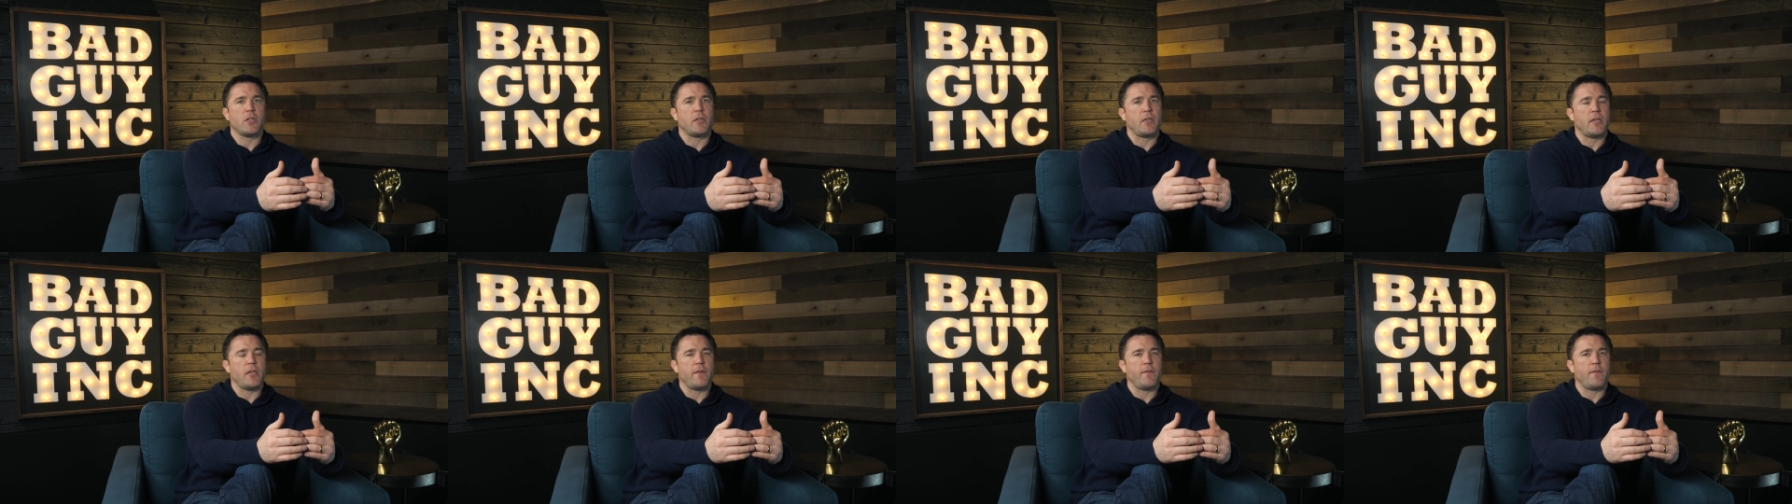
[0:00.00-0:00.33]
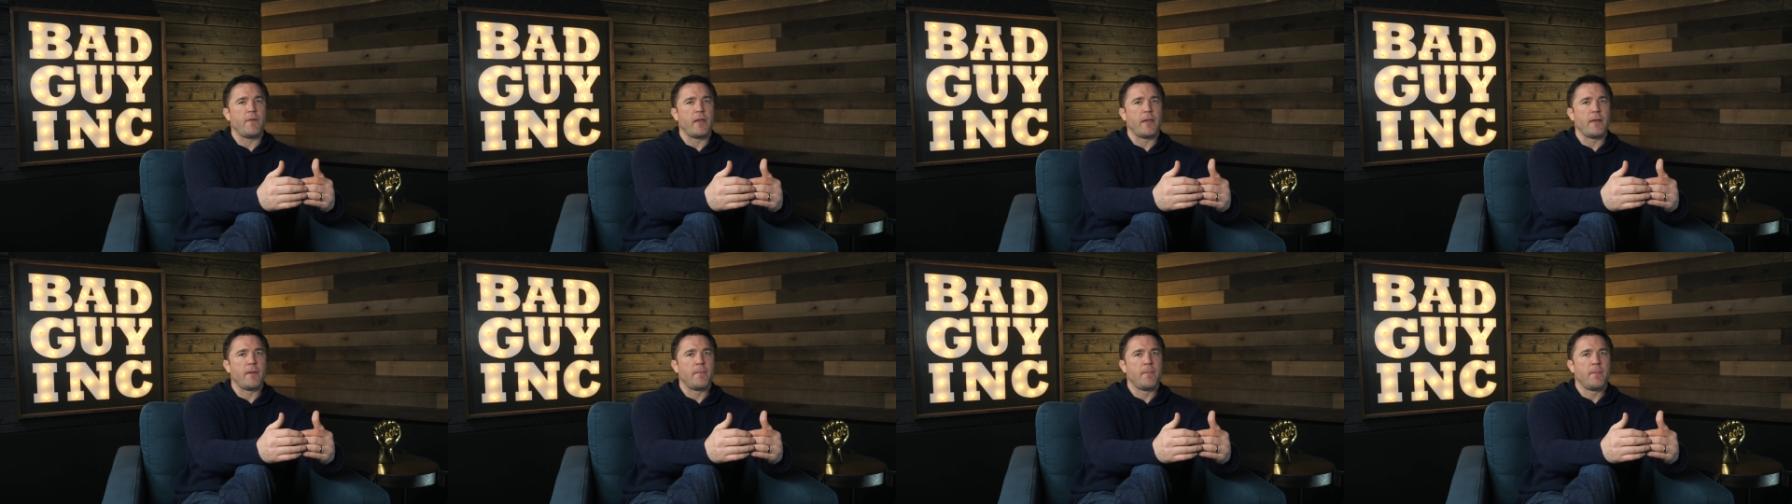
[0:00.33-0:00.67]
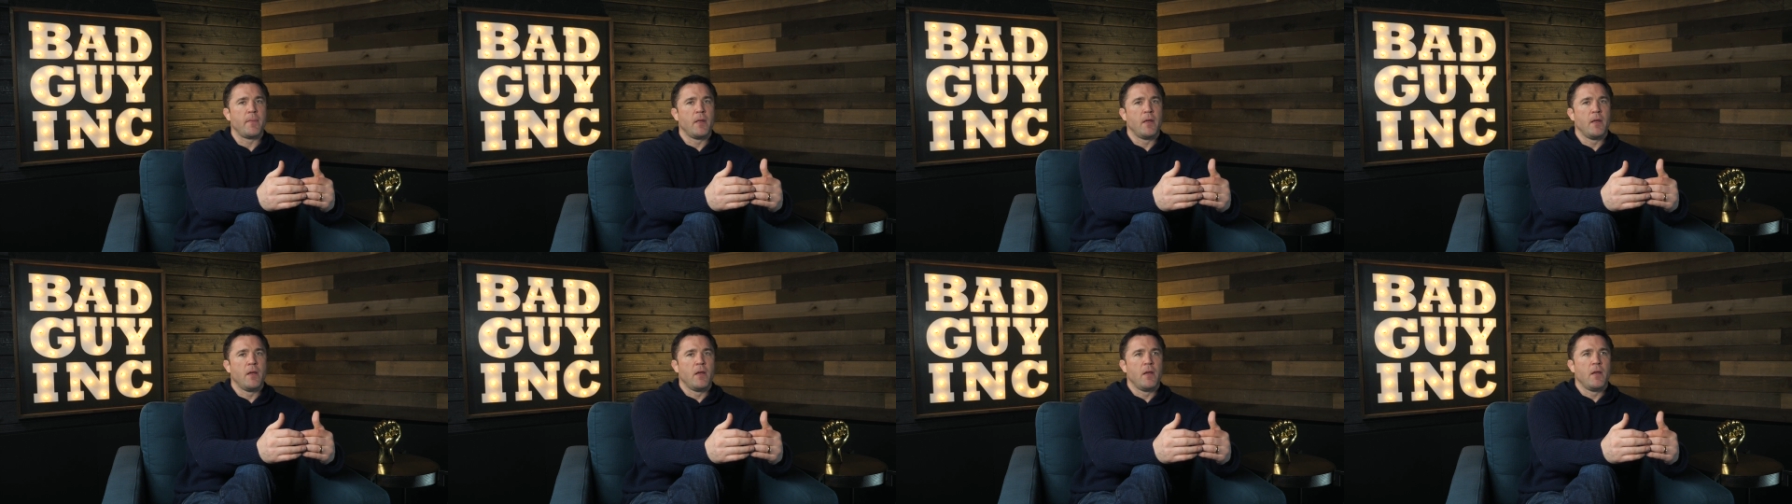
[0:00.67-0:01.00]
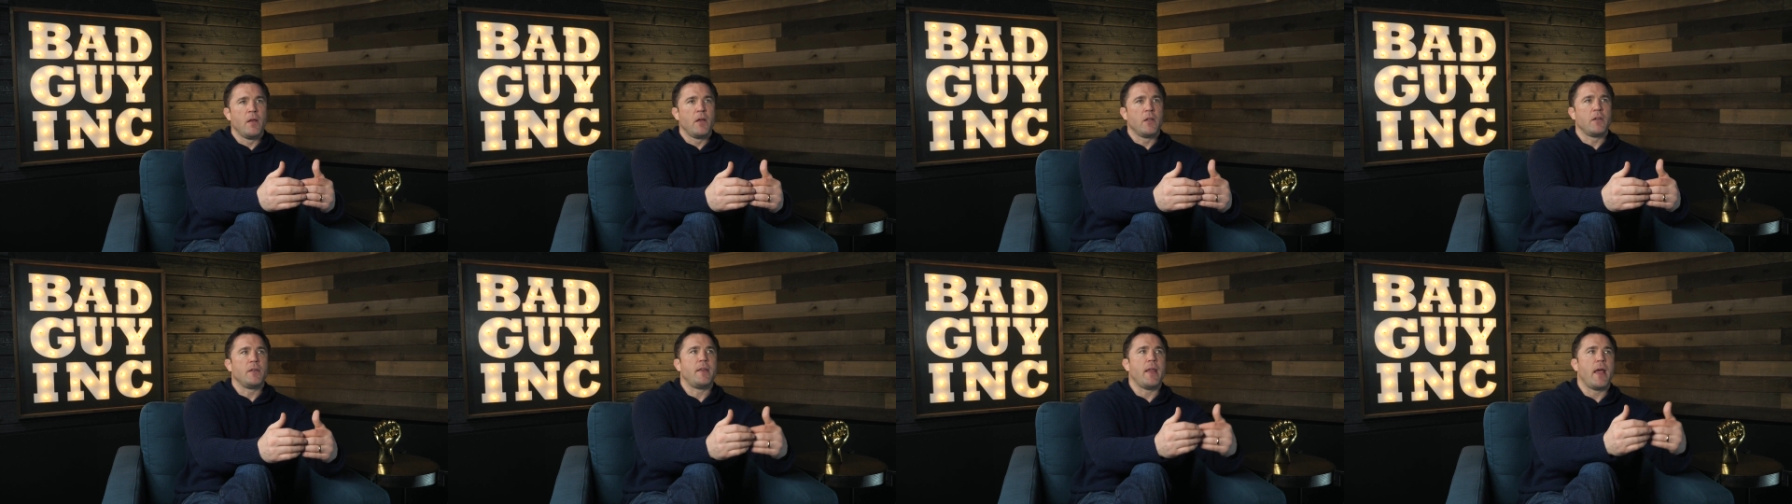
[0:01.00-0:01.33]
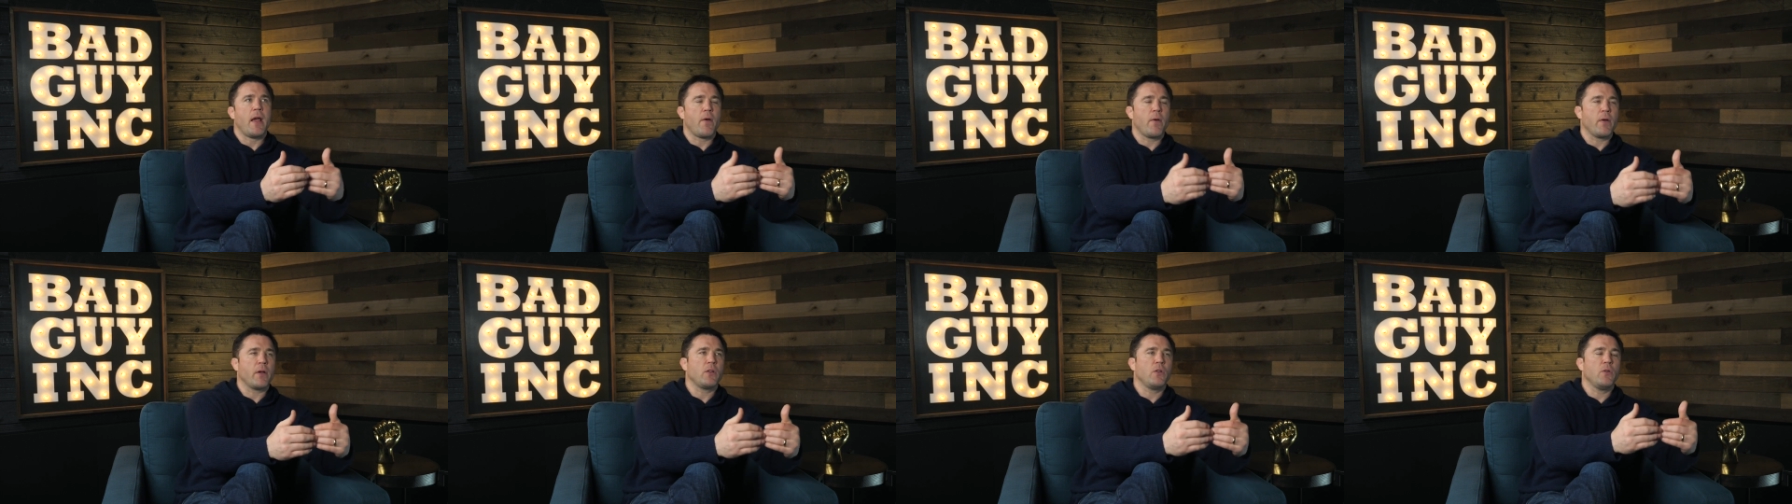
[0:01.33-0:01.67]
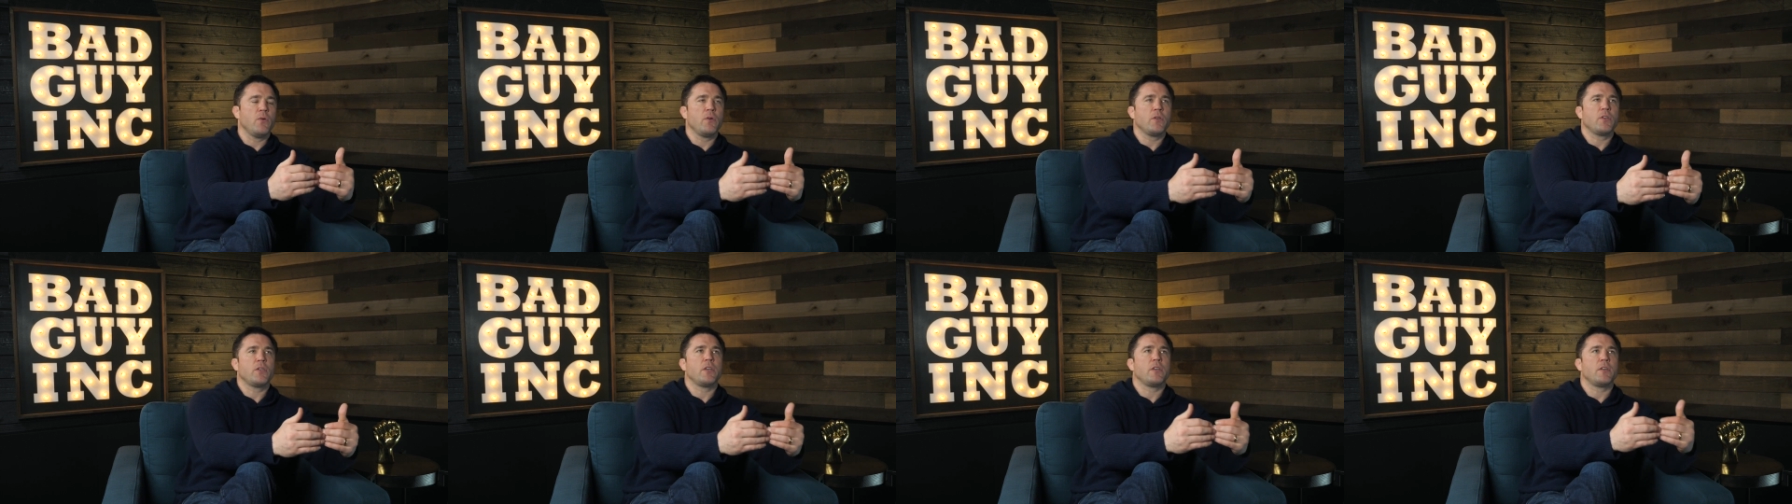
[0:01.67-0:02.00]
Latifi. Derrick
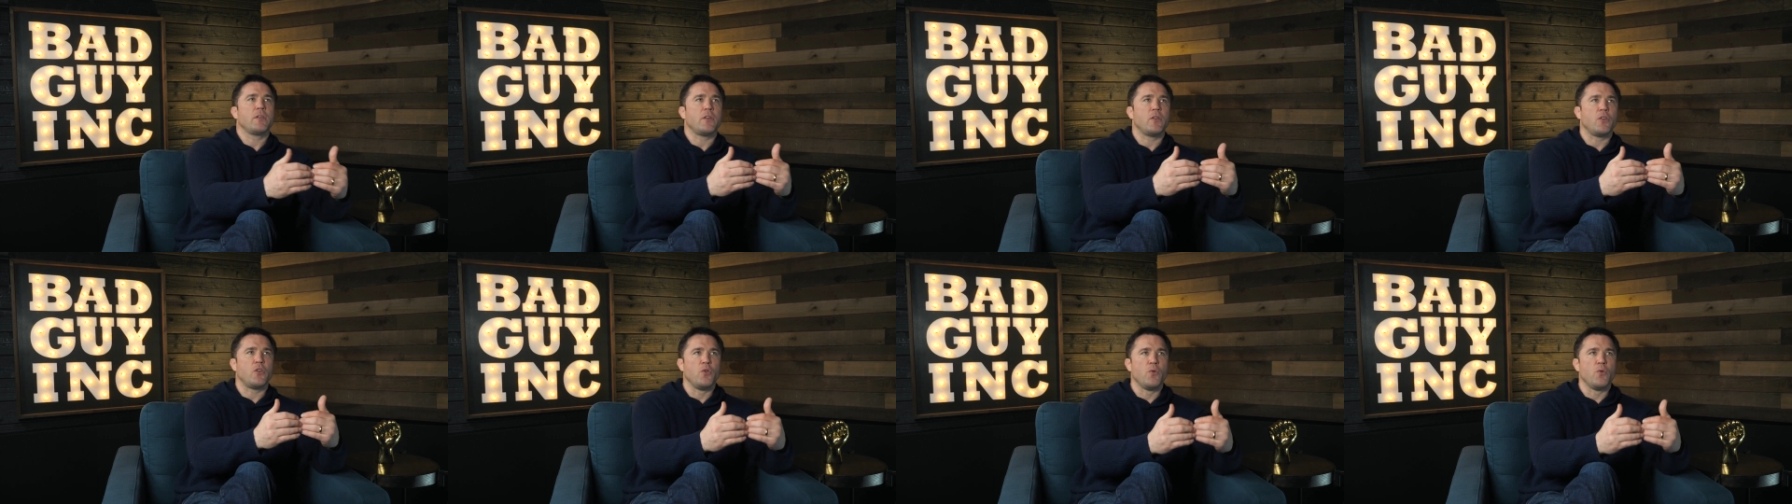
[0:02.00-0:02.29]
Lewis is